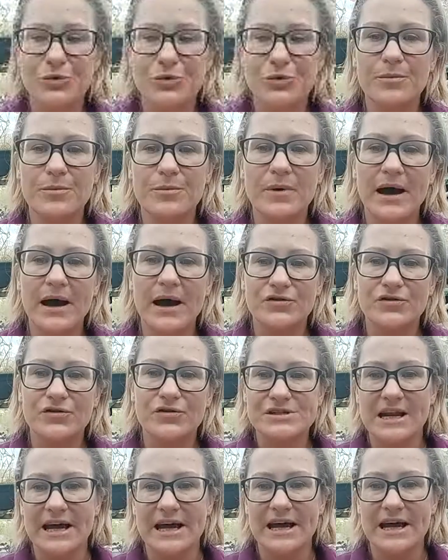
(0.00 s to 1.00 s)
and through
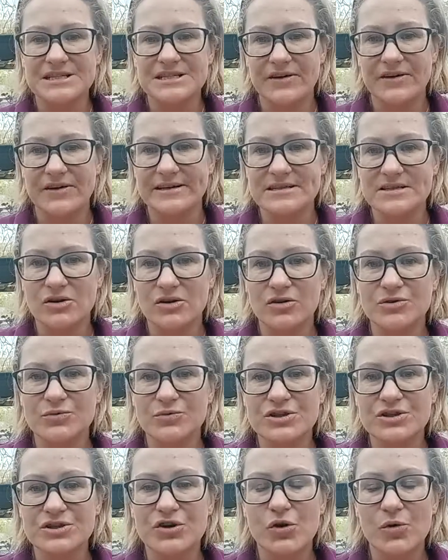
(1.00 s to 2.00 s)
slide sharing. So it was
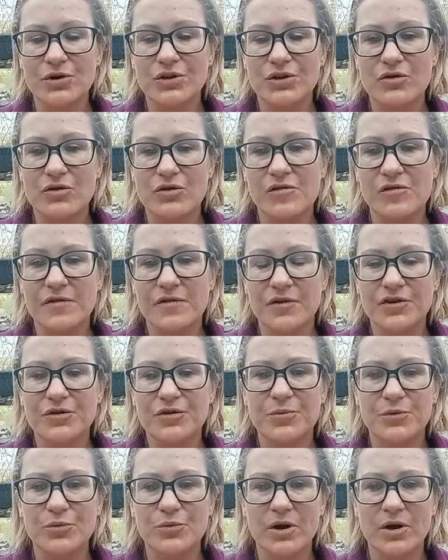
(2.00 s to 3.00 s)
growing your own food,
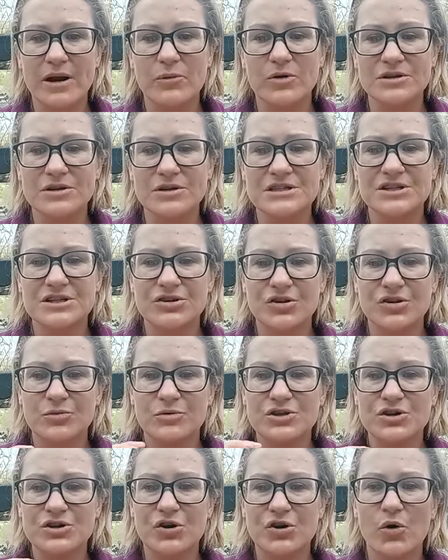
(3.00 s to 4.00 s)
but what I wanted to do
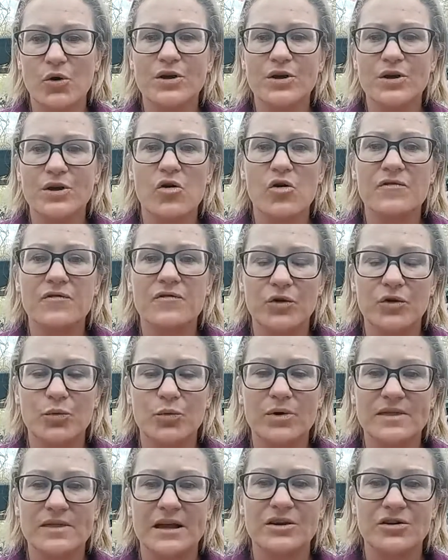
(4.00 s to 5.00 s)
was growing your own food
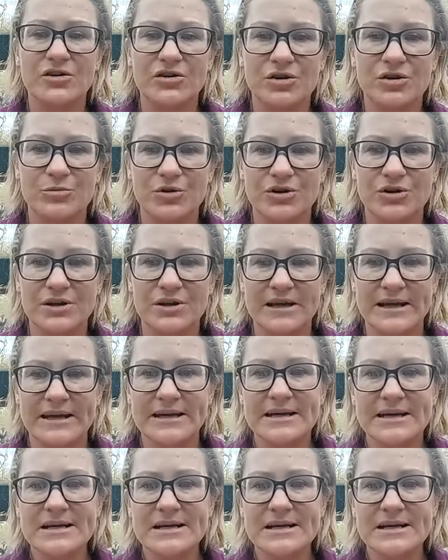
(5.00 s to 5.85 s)
within your community.